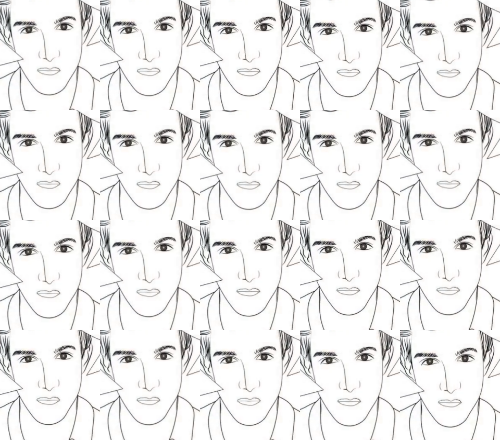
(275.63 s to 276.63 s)
very
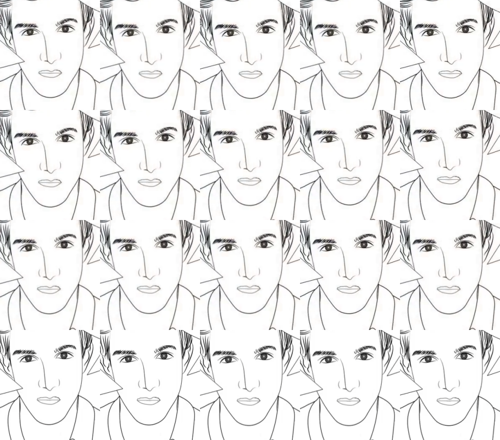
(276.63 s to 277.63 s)
kind to the victim.
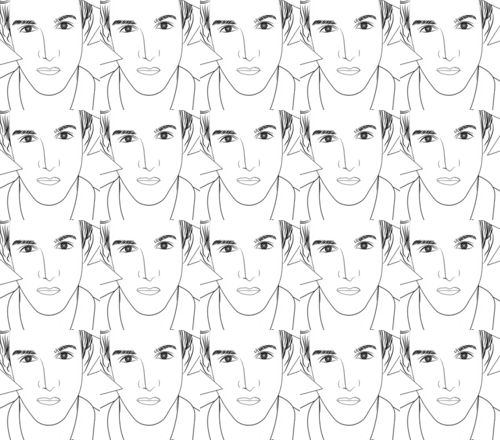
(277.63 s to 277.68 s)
